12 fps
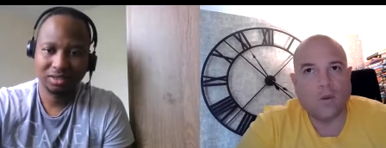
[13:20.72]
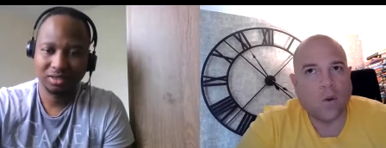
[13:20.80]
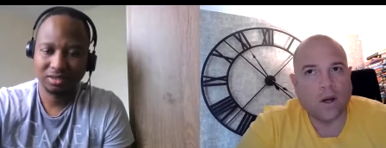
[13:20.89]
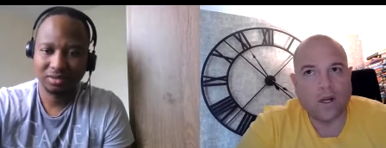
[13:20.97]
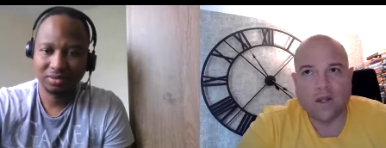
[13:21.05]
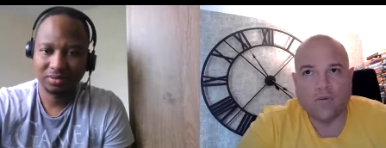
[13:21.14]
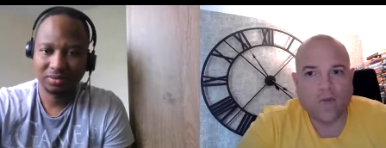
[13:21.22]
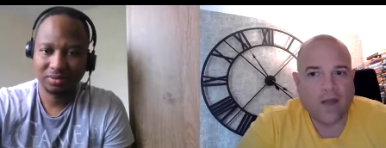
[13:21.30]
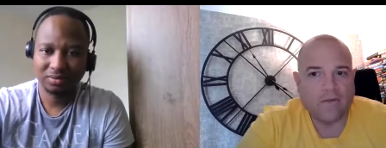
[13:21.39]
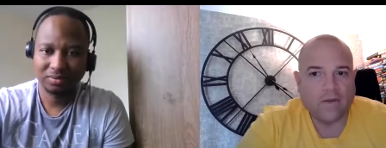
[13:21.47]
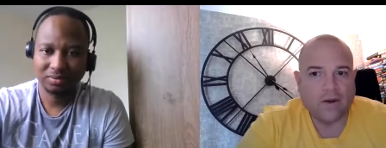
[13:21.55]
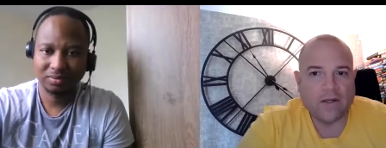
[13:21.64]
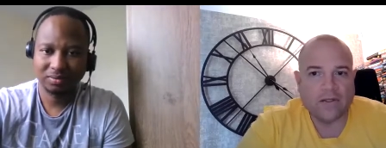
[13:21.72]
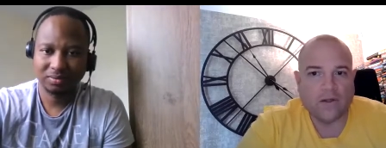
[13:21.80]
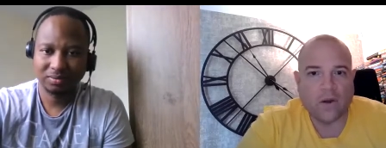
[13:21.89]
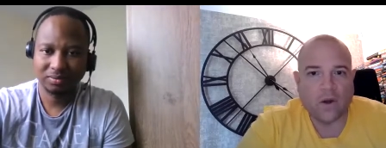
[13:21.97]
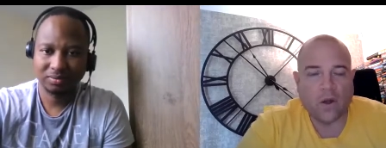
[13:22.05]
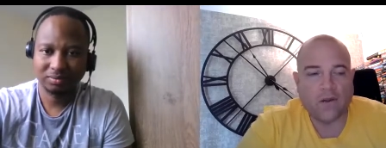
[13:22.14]
Speaker 1: you want a good reference
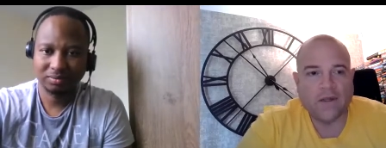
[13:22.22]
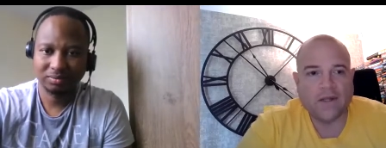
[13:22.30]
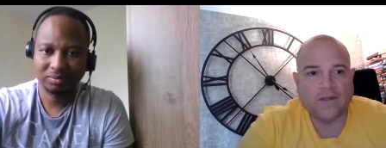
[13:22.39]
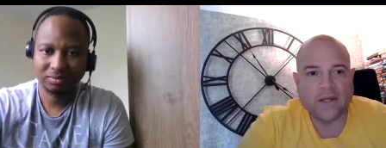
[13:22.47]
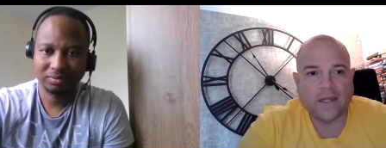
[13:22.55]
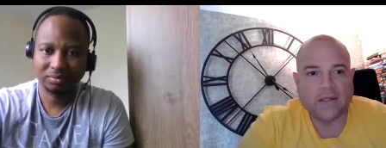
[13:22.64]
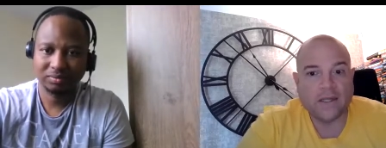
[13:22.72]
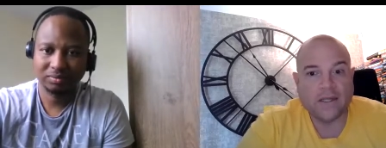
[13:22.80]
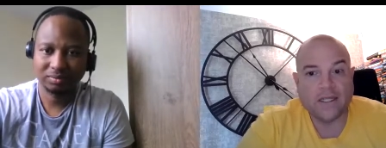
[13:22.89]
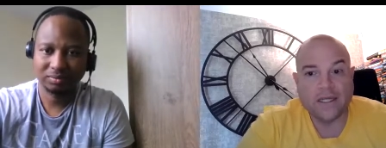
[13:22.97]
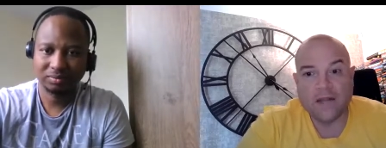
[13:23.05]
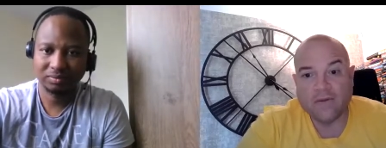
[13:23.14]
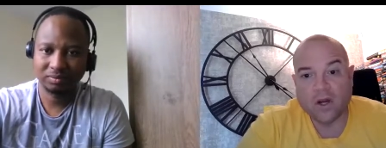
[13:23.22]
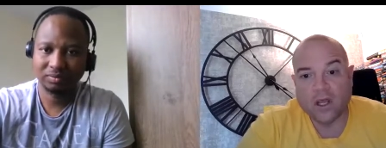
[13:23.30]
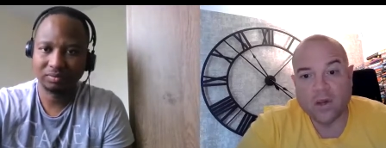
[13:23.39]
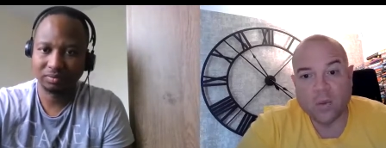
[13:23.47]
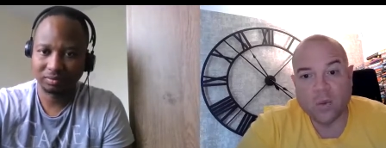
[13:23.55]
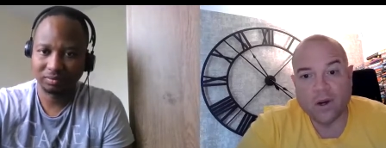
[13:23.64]
on all these things, and delivery
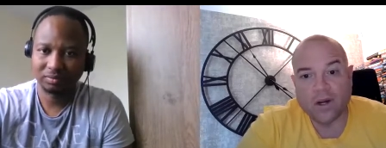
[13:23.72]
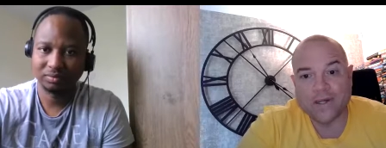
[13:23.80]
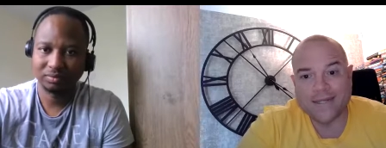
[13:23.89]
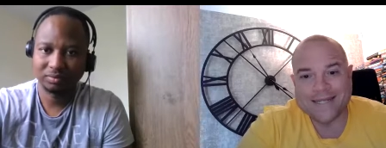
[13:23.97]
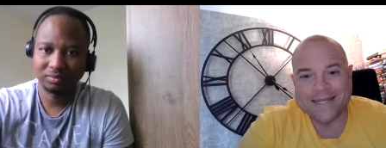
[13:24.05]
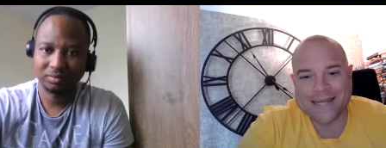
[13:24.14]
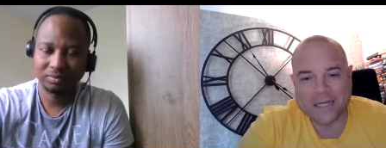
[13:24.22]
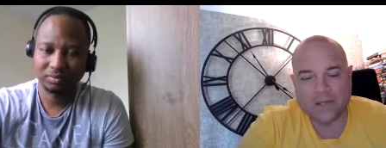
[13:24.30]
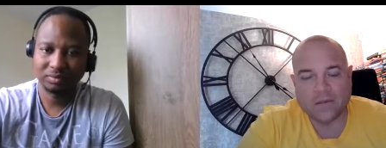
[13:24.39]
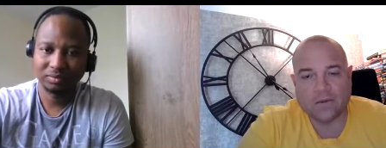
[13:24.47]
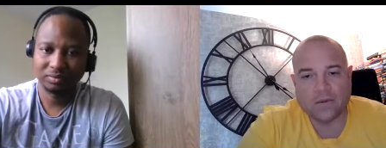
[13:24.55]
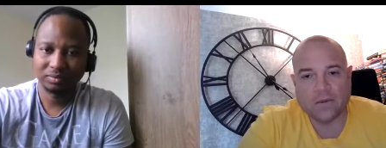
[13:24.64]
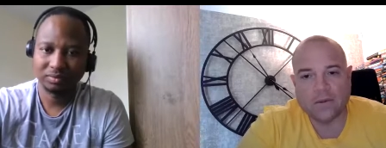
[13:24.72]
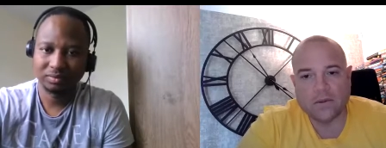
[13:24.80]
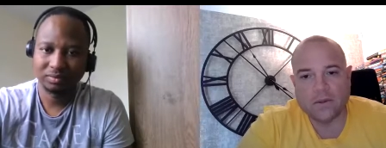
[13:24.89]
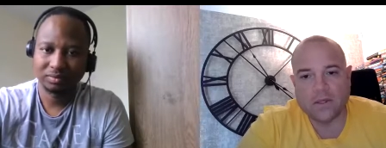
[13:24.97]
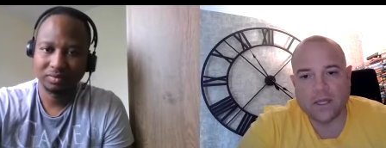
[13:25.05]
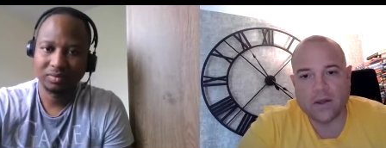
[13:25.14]
mm. work is essential,
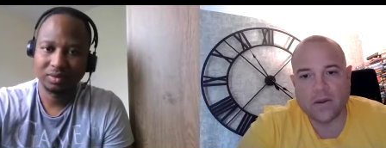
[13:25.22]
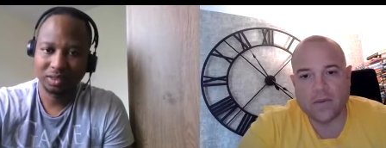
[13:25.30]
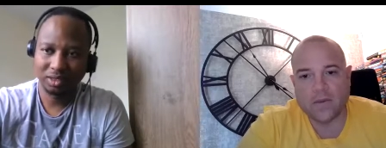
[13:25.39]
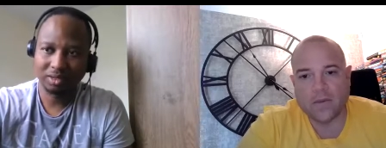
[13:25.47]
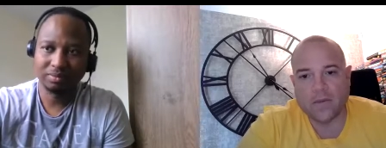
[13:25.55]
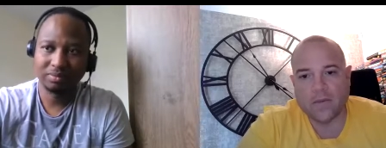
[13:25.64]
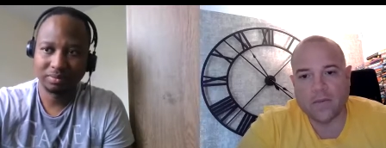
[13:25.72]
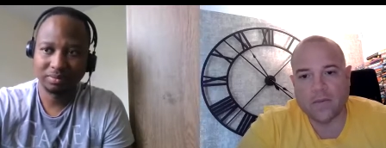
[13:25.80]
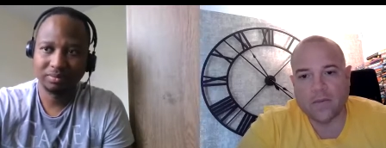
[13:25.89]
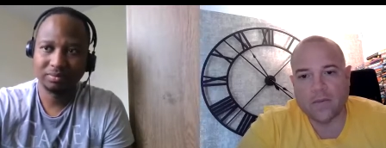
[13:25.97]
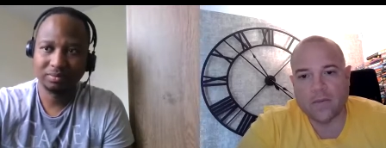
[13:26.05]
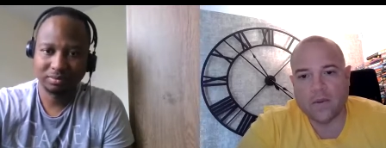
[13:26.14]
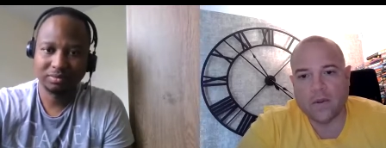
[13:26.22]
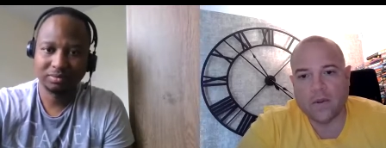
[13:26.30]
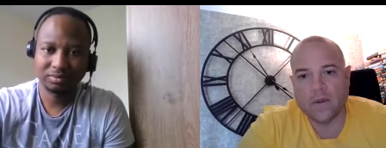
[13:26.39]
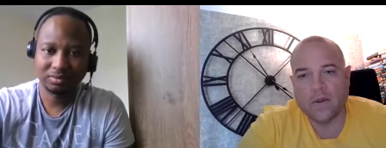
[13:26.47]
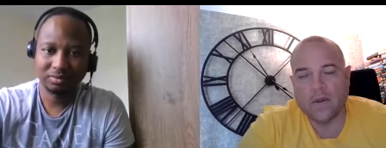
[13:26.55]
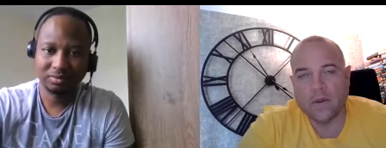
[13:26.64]
Speaker 2: you
Speaker 1: know? Yeah.
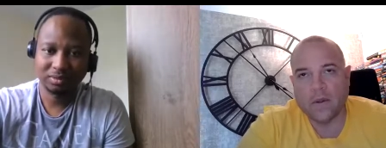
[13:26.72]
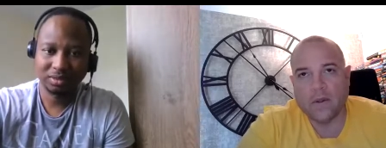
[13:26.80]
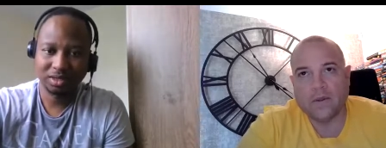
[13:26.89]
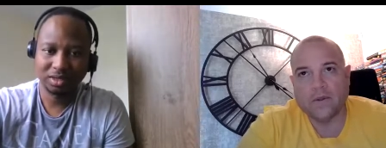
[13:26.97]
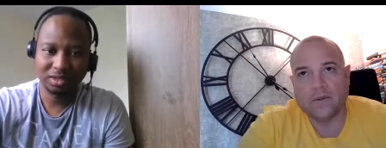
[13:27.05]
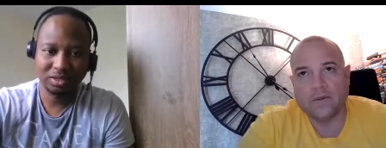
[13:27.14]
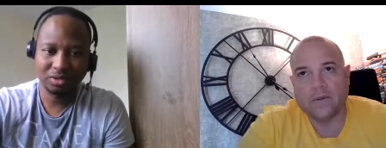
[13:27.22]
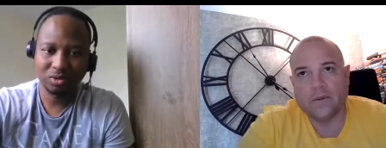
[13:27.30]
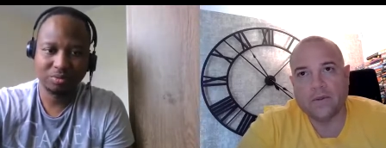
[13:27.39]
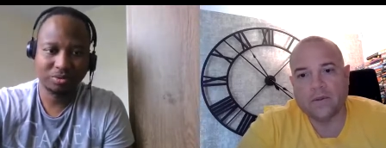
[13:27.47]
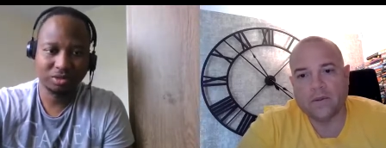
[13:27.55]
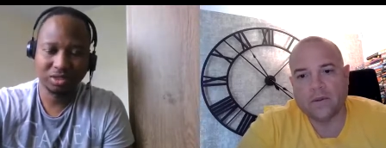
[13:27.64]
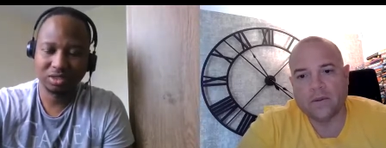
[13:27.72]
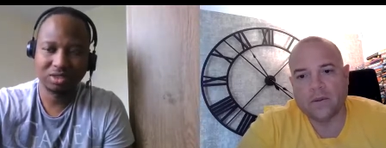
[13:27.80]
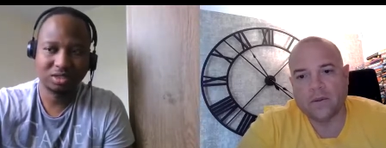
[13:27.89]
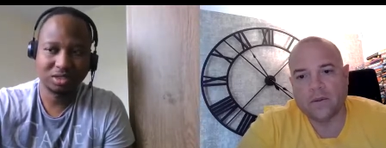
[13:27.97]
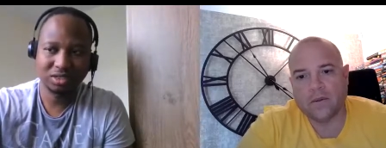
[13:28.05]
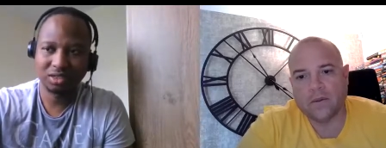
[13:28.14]
Speaker 2: And the whole process is
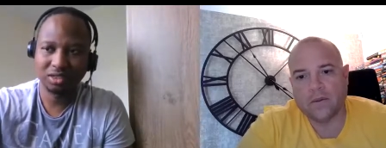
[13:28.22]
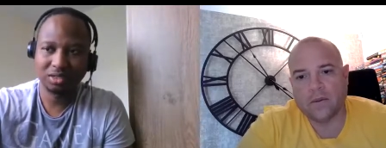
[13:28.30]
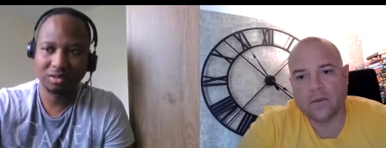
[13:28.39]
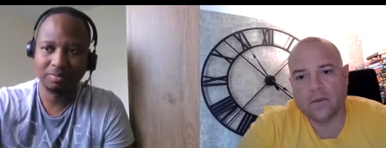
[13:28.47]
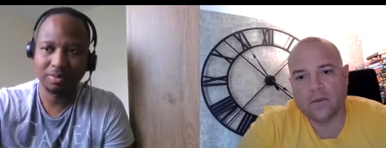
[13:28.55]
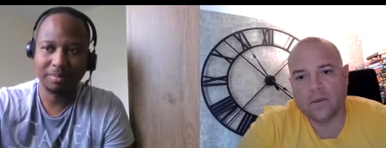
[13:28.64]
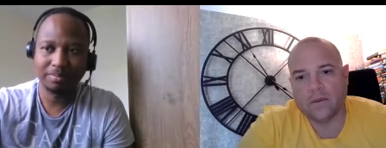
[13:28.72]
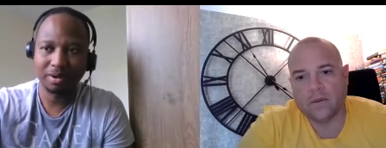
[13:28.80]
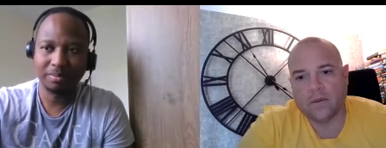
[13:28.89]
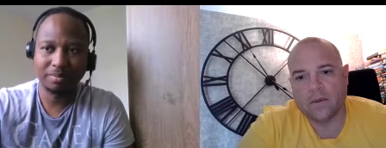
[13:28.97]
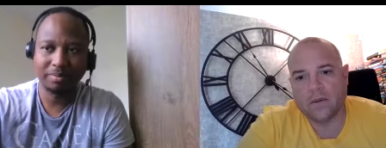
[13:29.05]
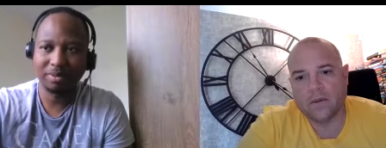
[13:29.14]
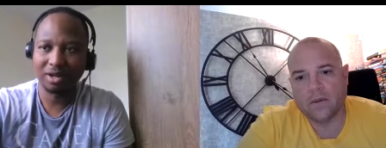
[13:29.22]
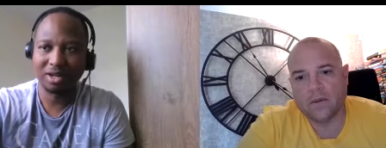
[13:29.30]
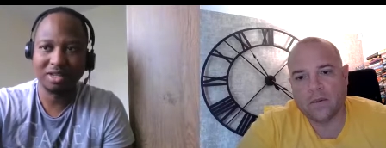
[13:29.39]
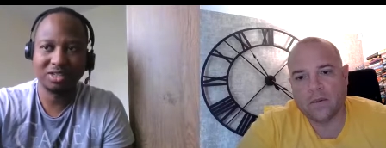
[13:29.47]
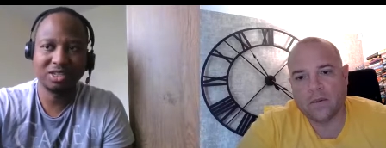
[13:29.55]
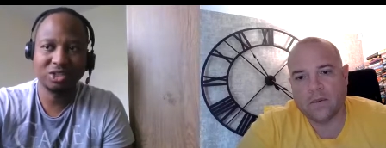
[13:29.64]
just bam, bam, bam. But
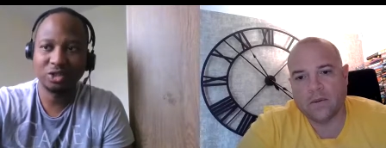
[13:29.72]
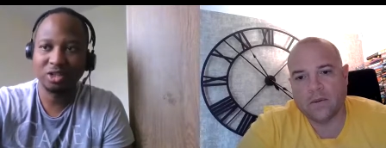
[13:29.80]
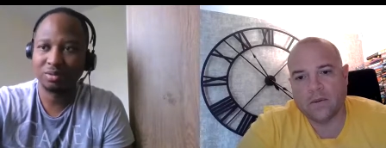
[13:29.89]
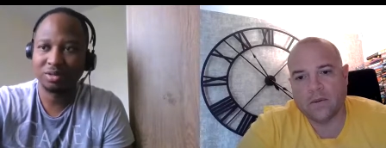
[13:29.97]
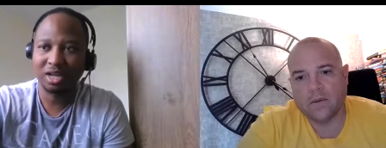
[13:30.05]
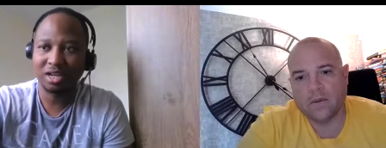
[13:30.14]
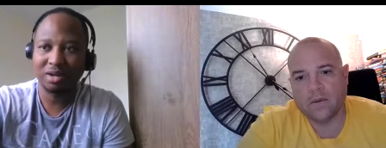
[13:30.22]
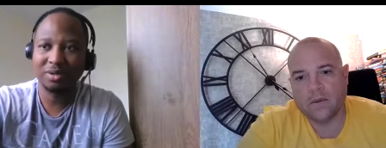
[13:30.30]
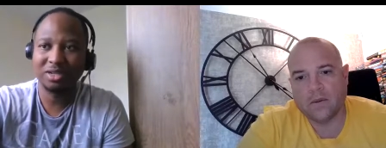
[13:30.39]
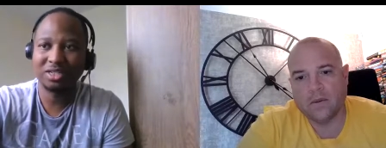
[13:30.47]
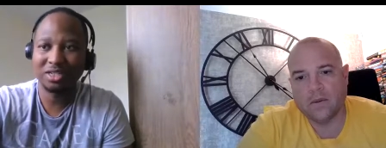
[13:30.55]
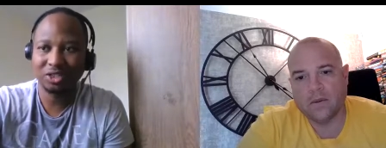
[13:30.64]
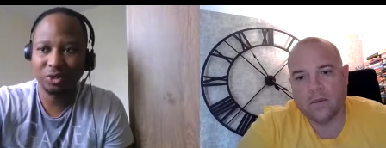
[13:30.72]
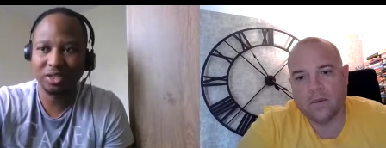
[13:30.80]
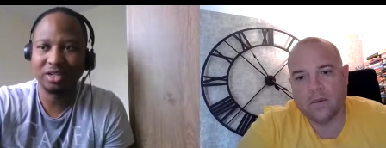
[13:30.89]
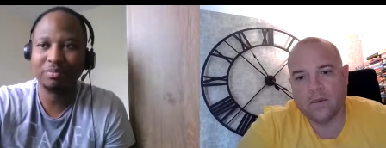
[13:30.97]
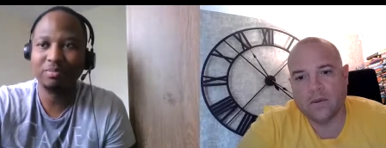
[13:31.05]
it's enjoyable. Like I'm actually enjoying it